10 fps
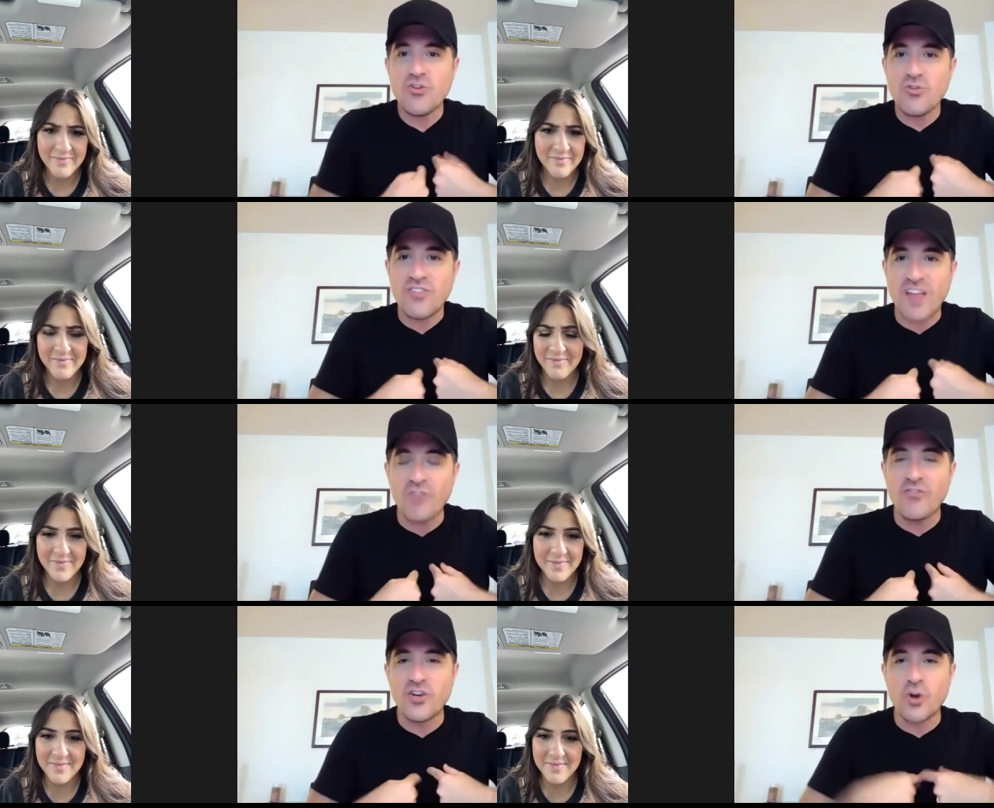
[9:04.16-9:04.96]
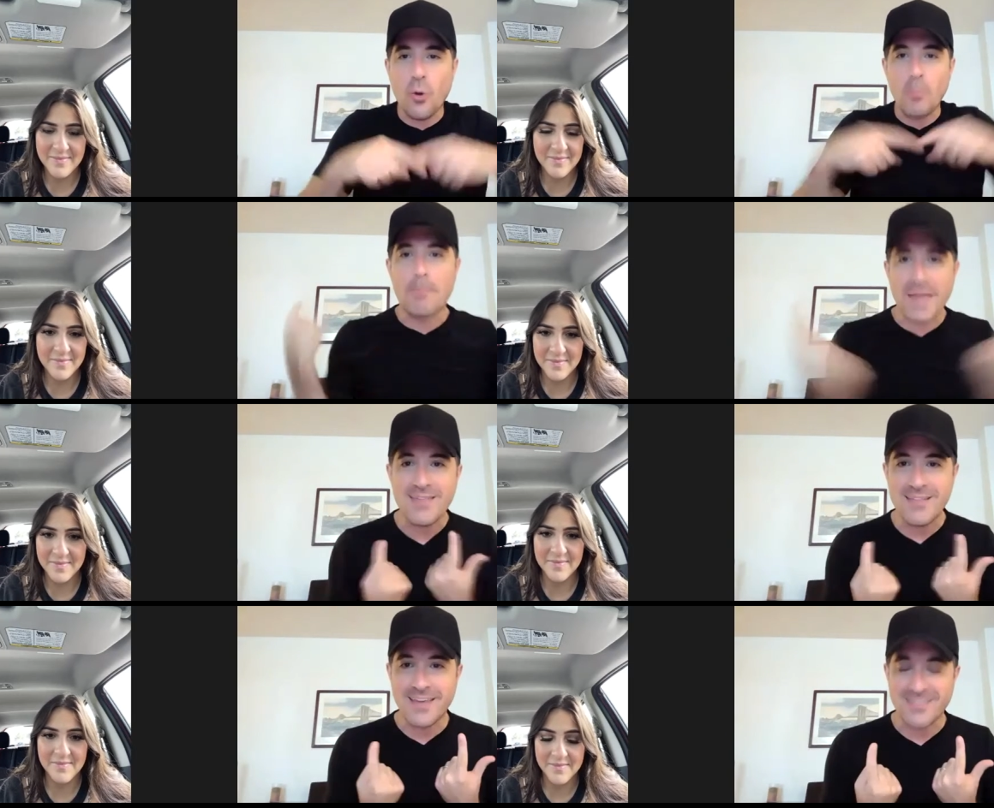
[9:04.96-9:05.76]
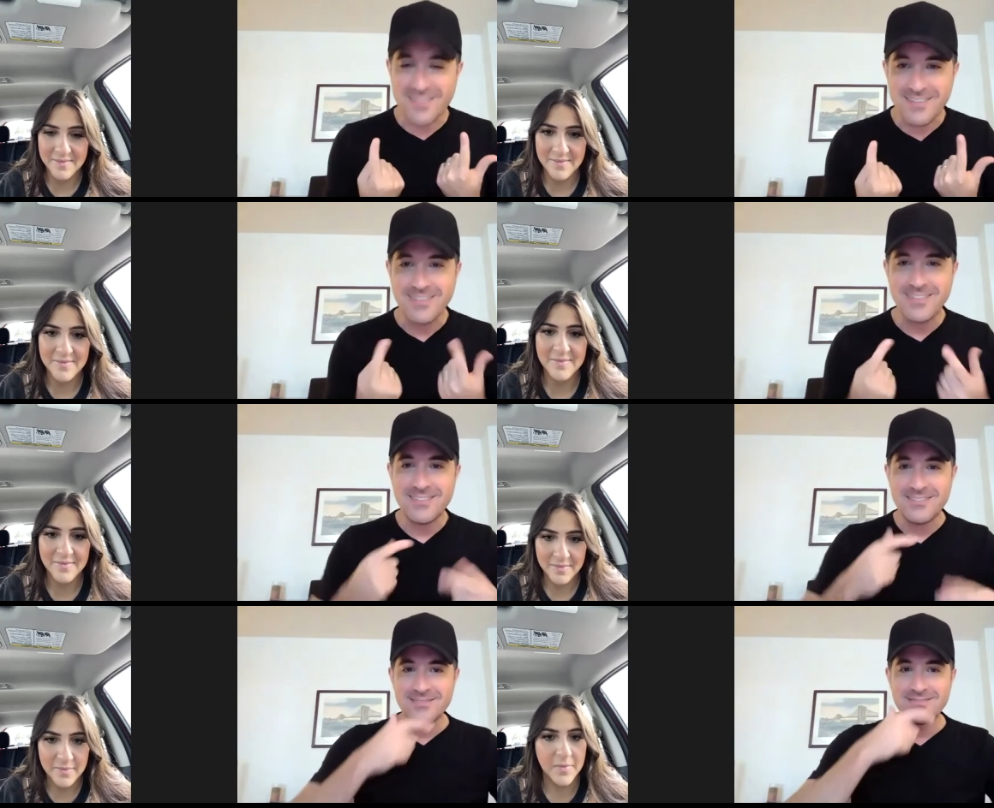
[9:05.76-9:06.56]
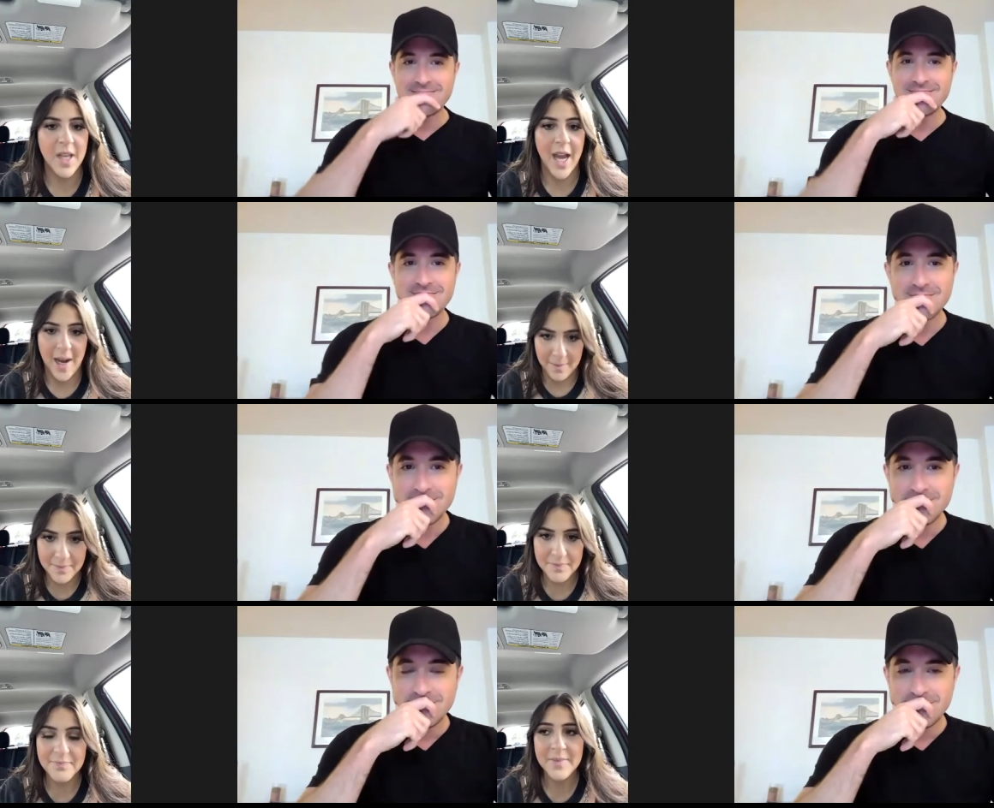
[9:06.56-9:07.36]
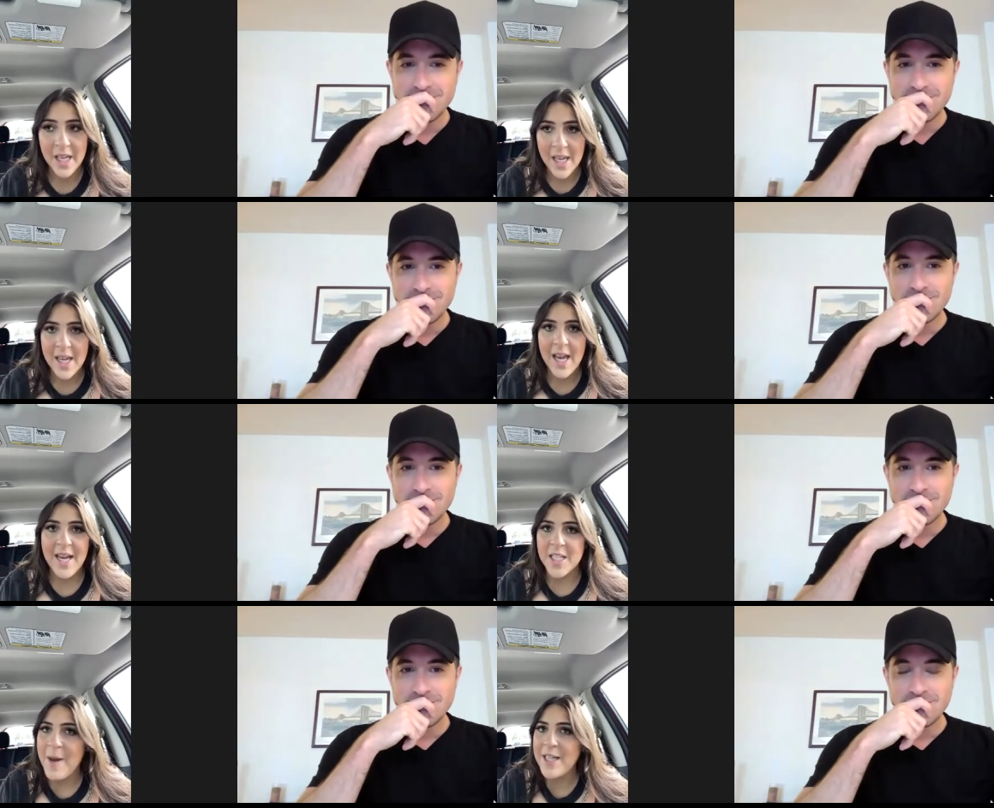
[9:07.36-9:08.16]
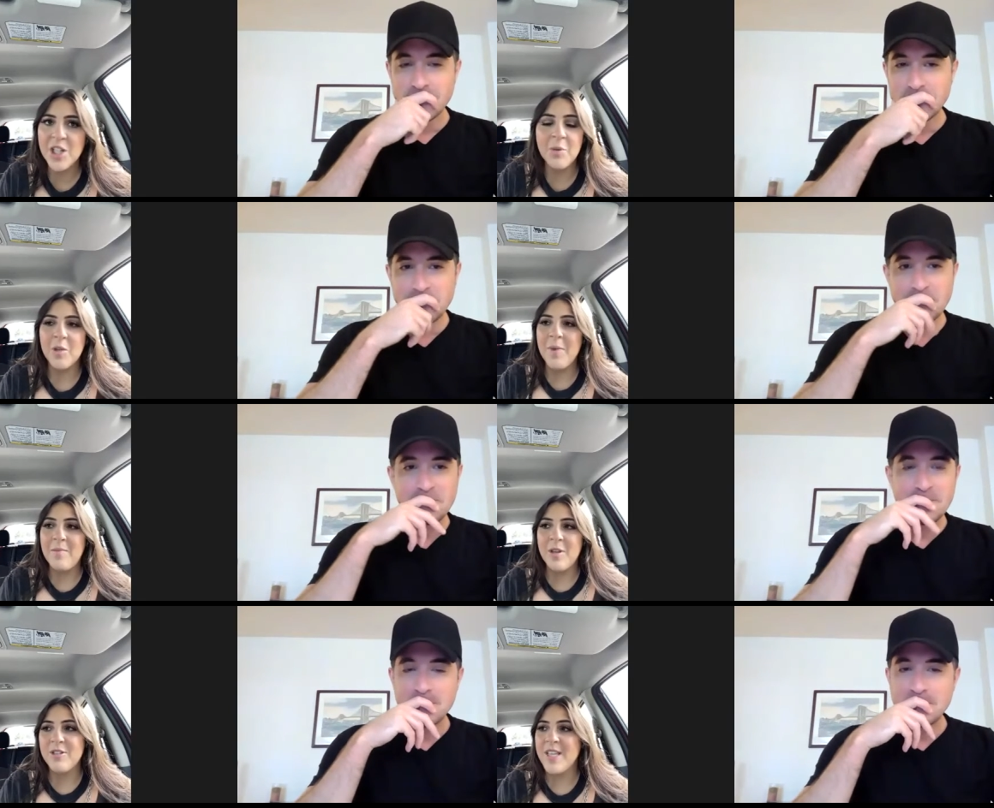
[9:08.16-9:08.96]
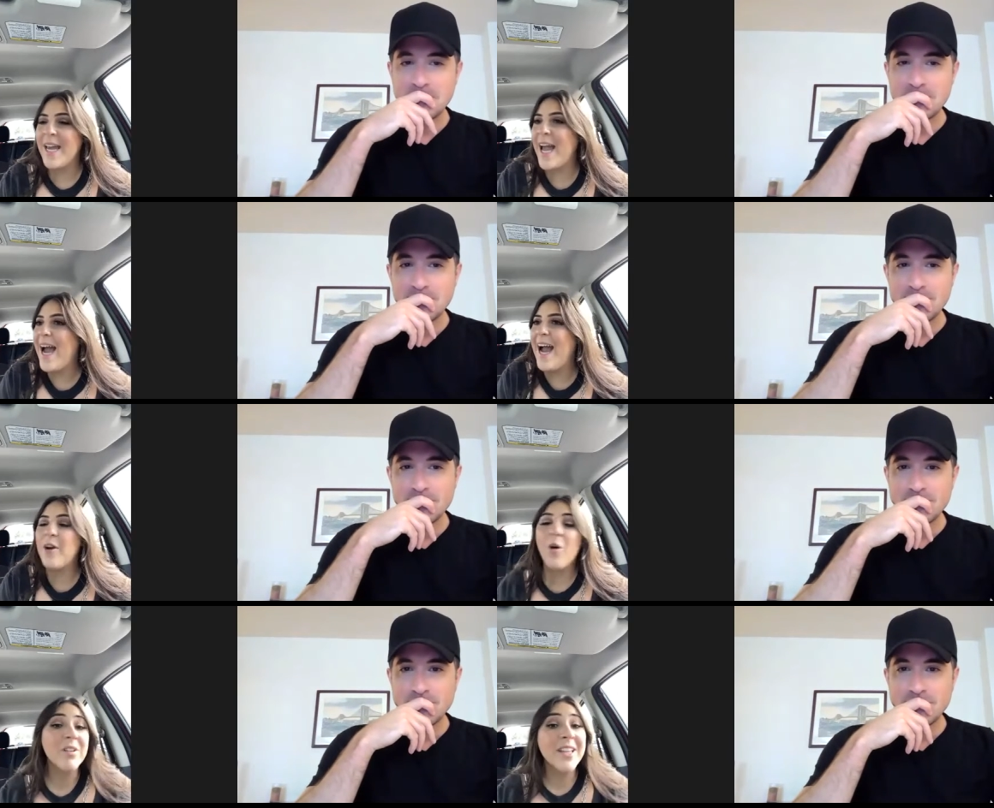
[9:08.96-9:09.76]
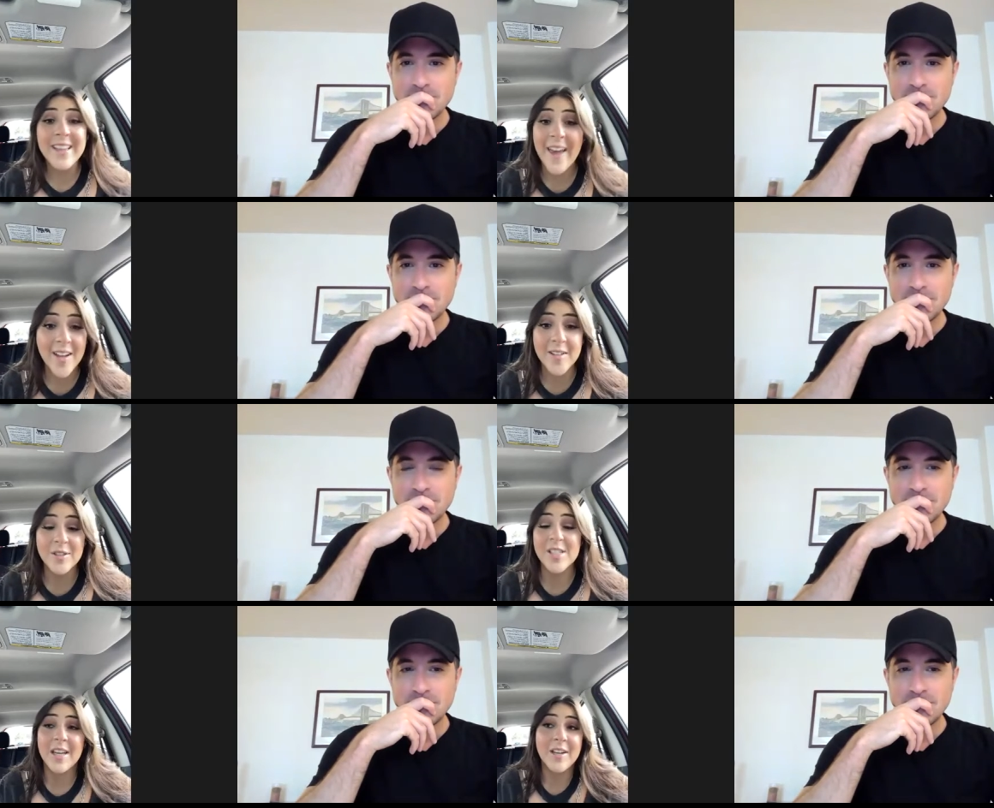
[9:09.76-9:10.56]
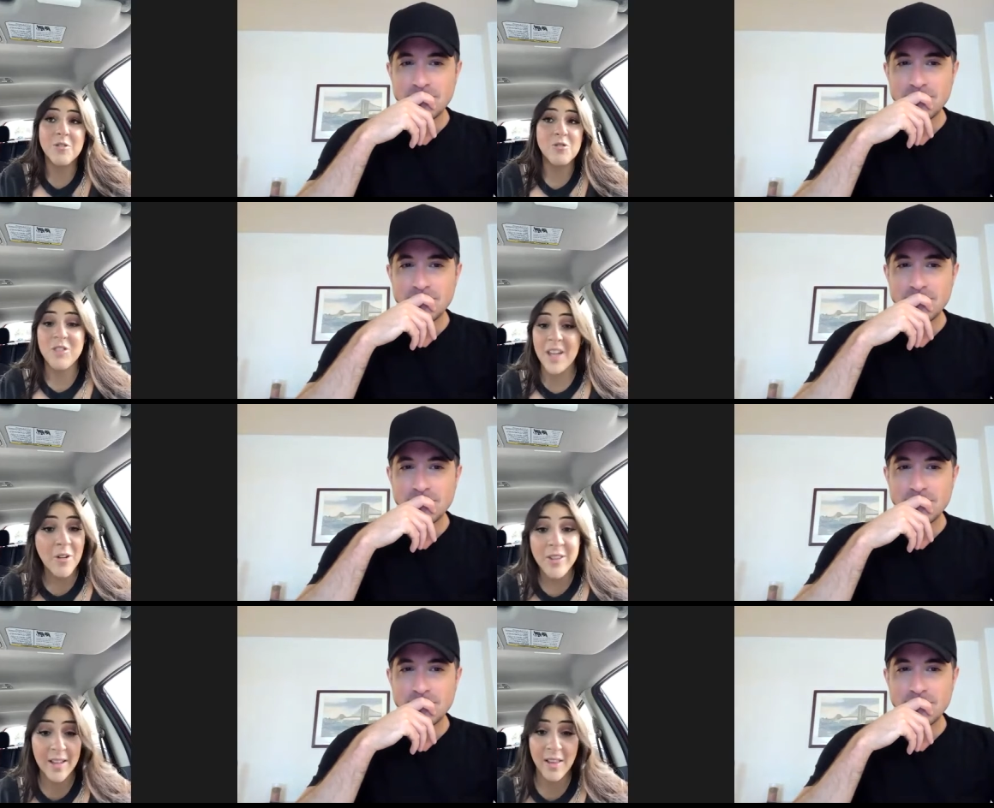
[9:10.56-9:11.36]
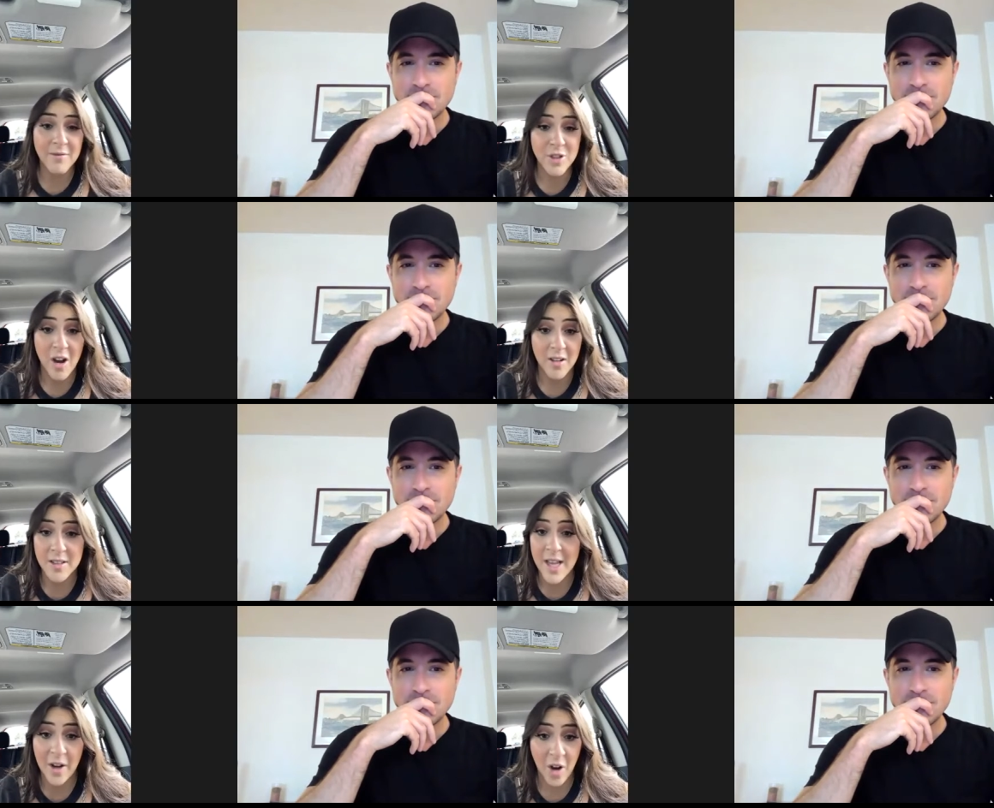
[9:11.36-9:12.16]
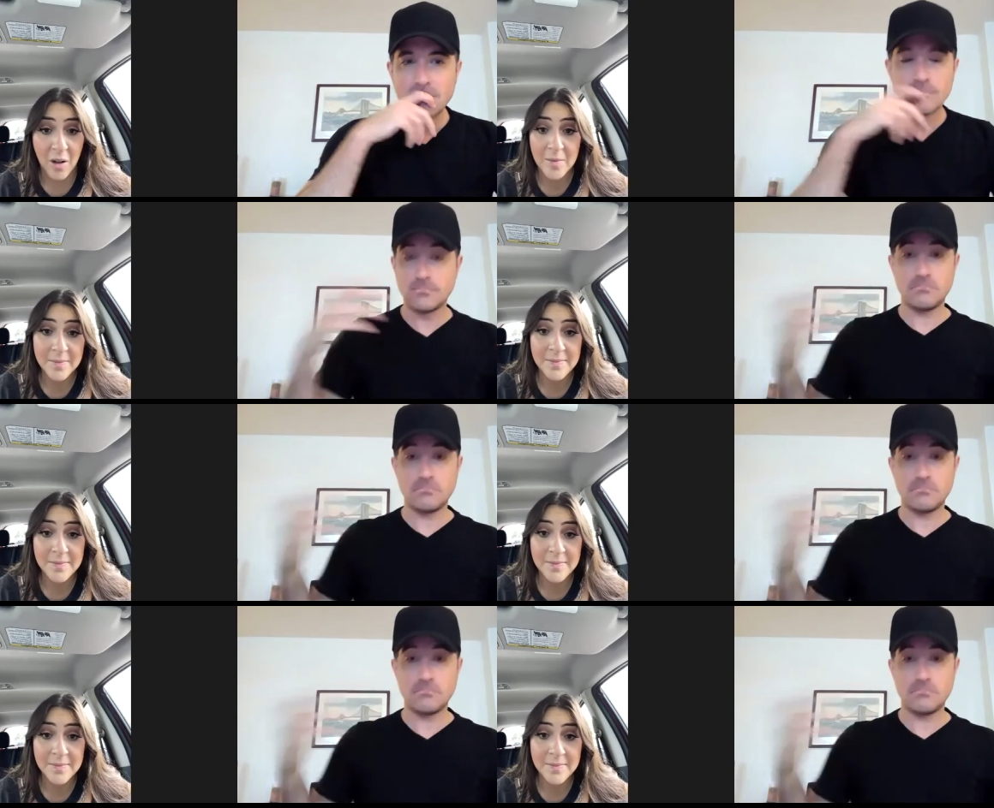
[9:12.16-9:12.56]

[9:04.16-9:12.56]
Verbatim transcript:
Speaker 1: yourself in your own business
Speaker 2: yeah and especially with my music i don't really like to tell you the truth i don't like love songs at all